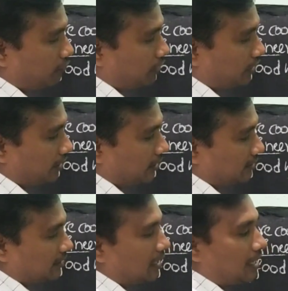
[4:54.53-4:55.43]
of water
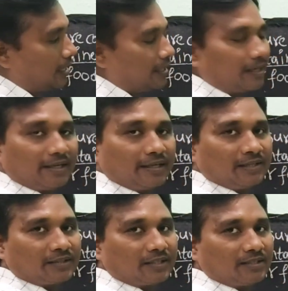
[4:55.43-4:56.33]
is 100
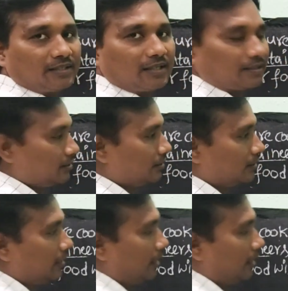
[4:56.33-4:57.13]
degrees Celsius.